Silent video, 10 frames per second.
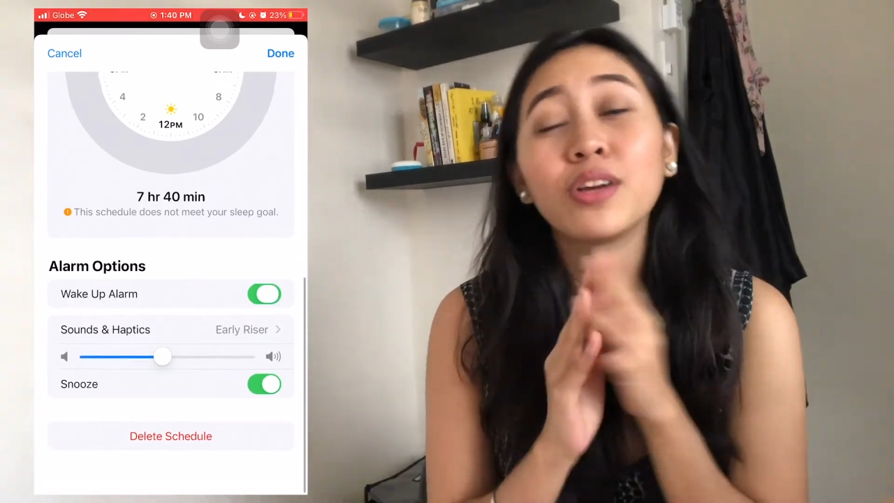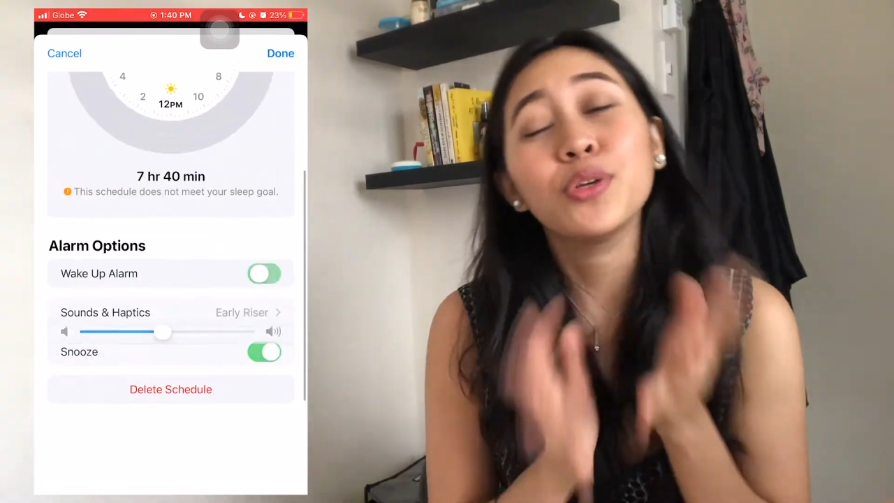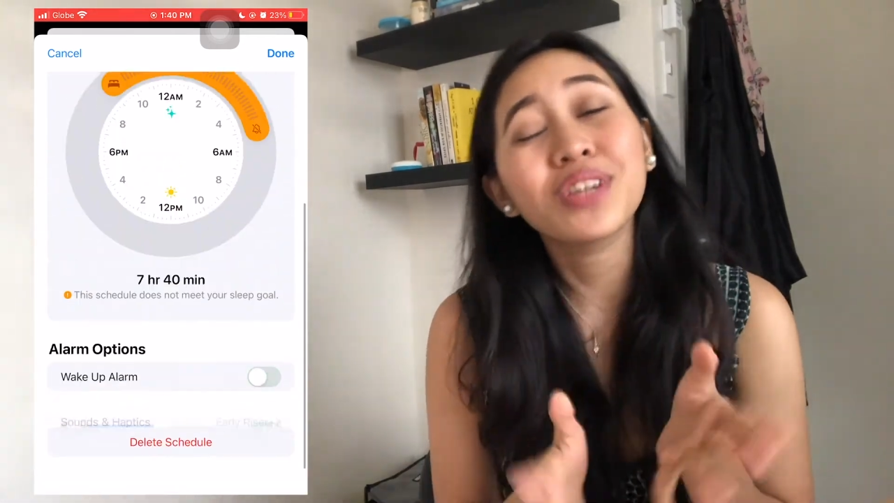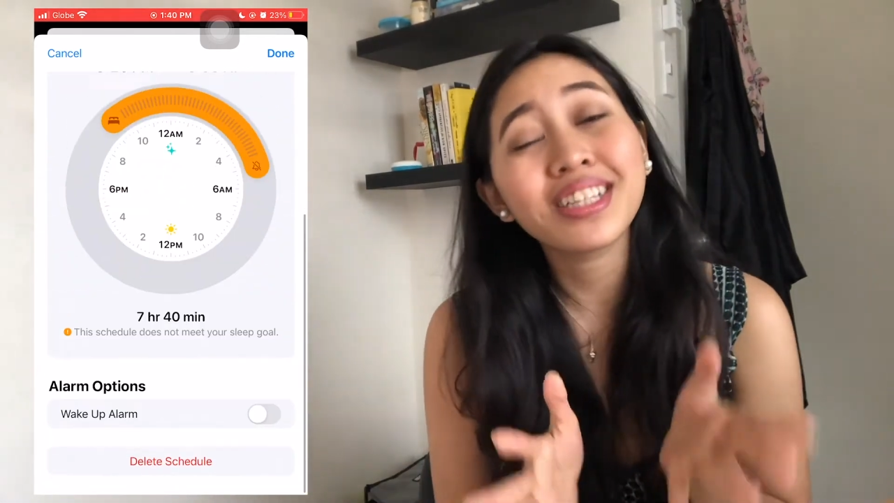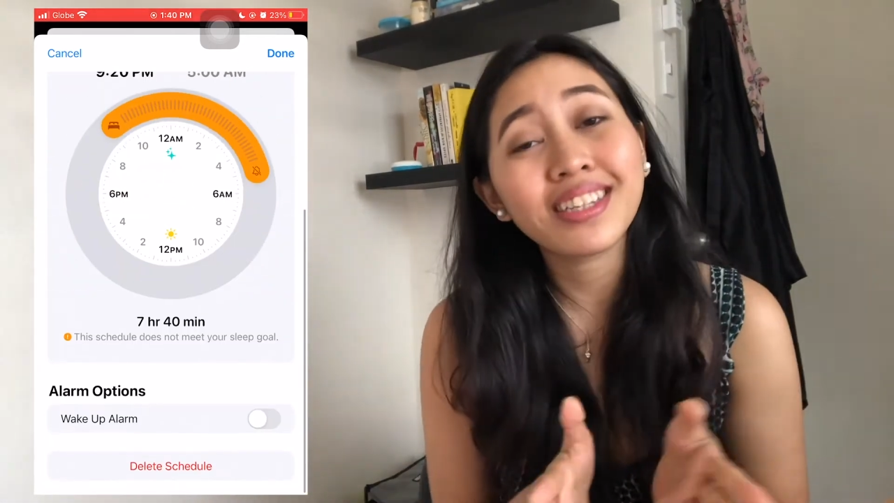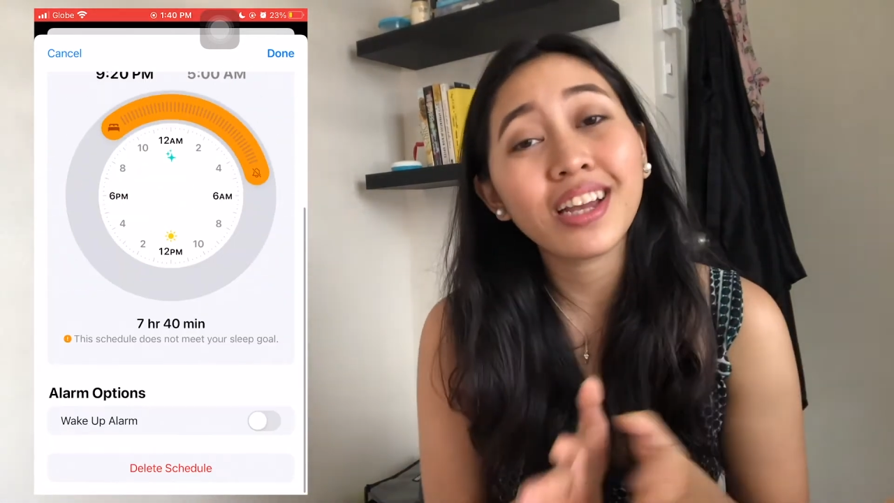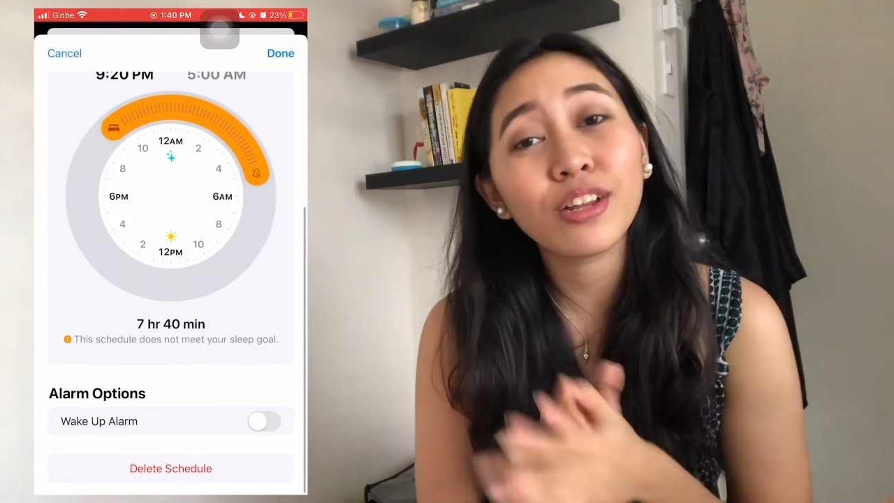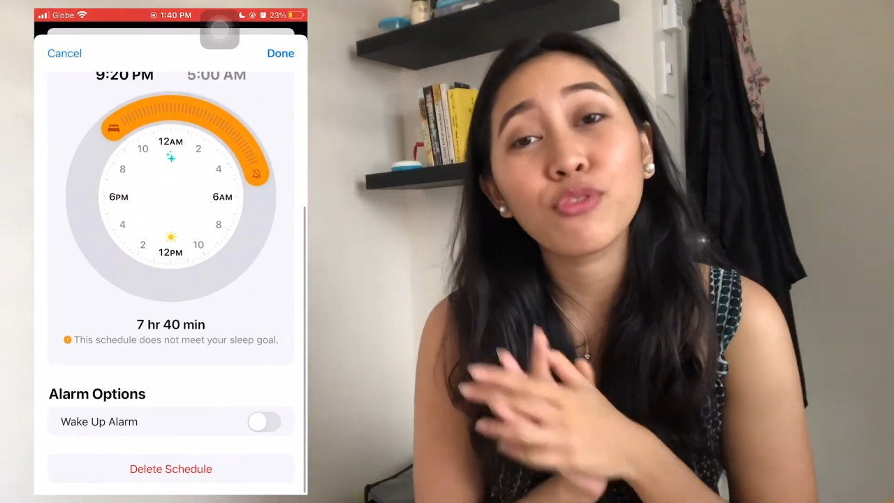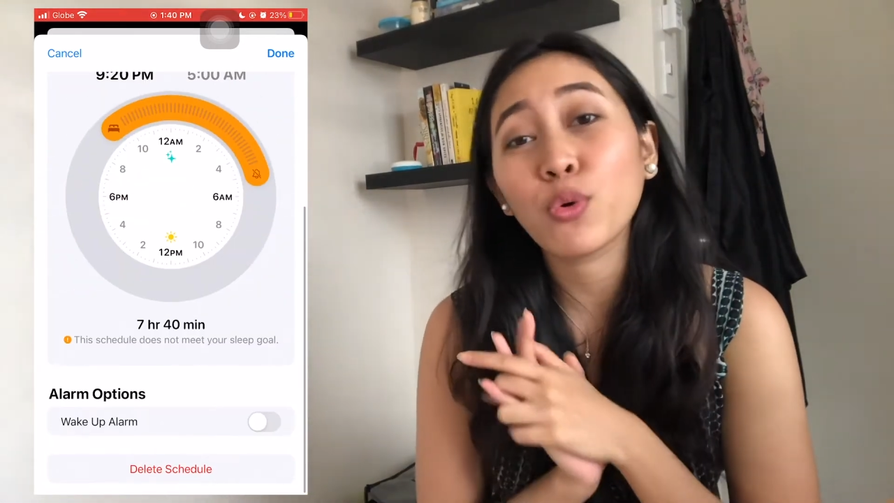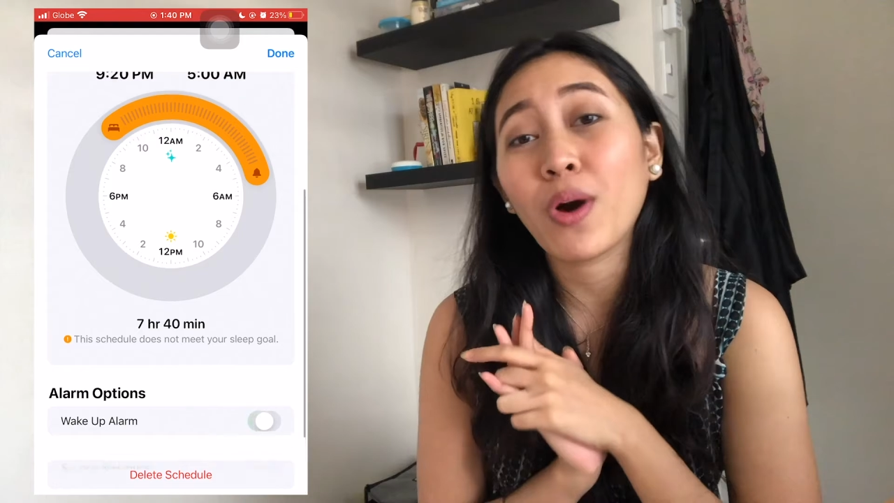Now you can
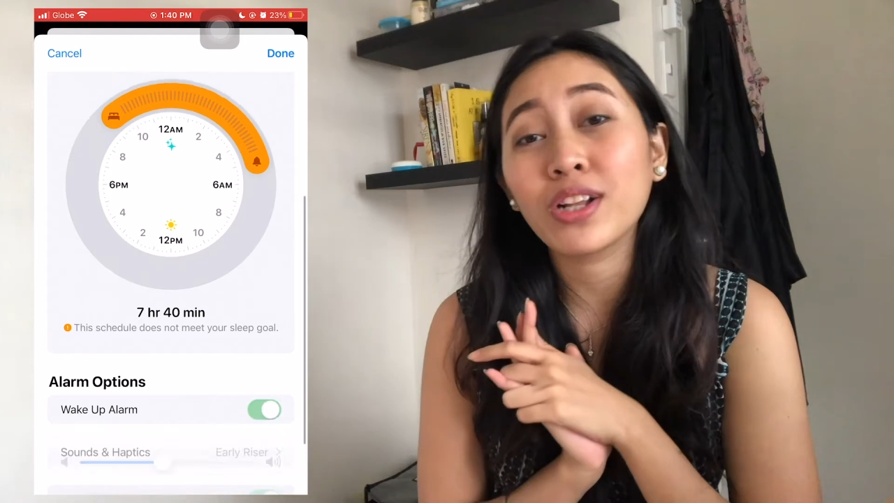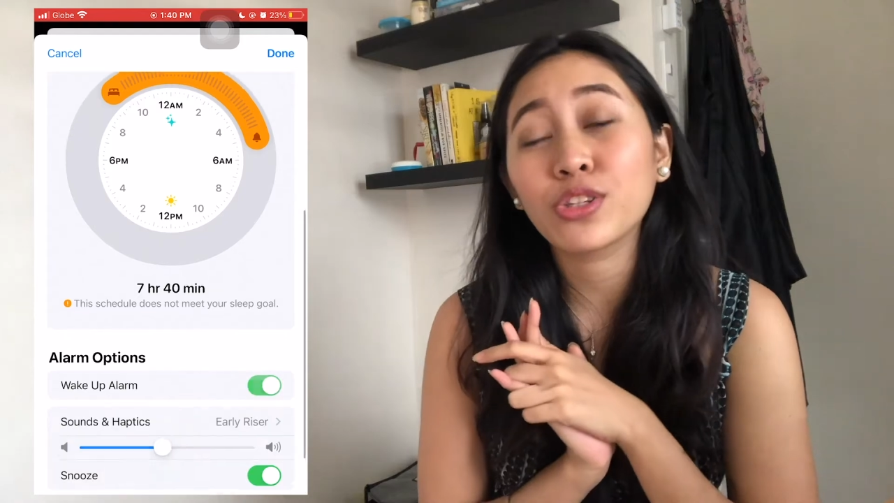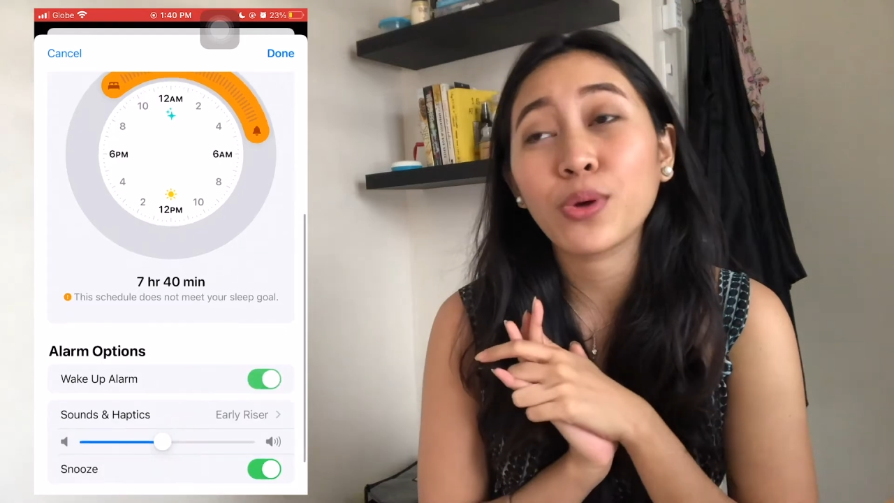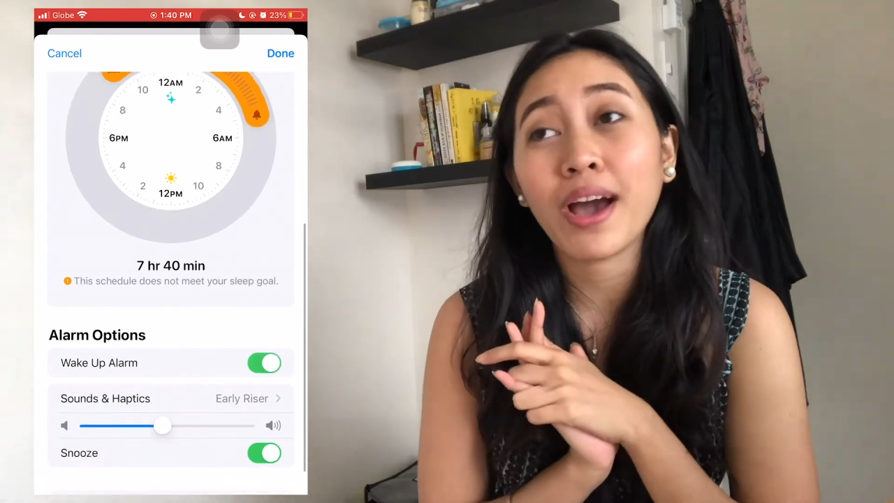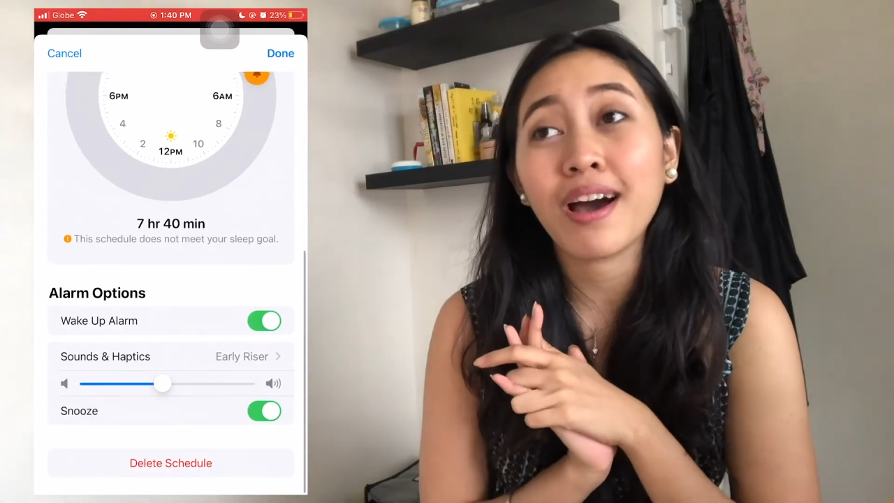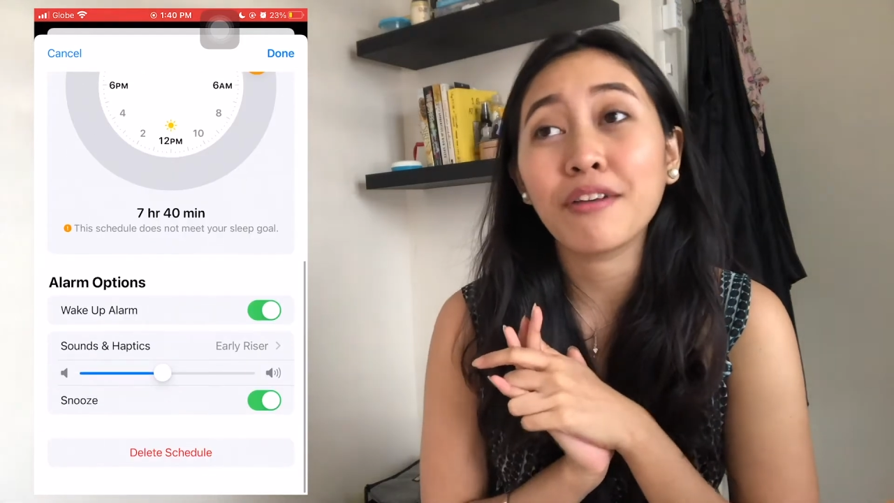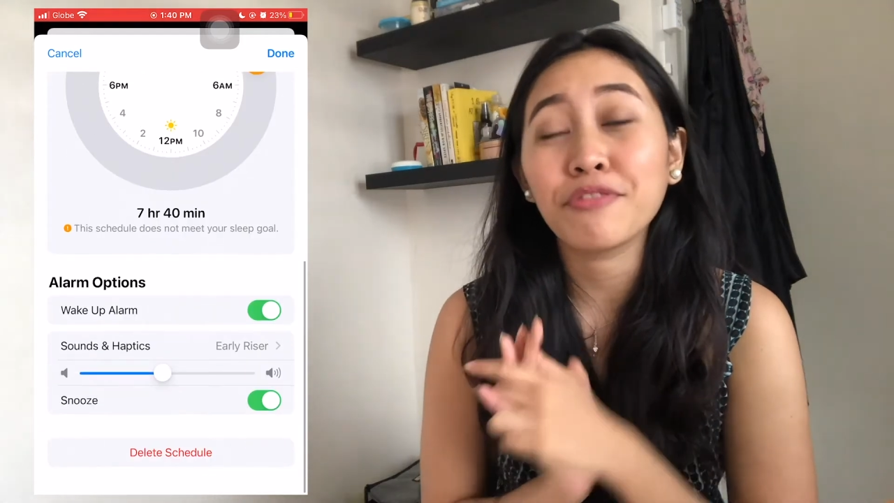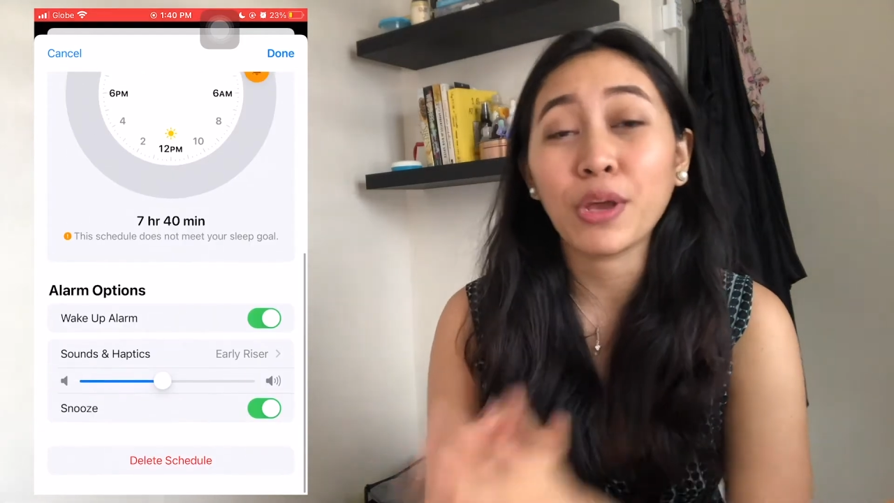set if you want to have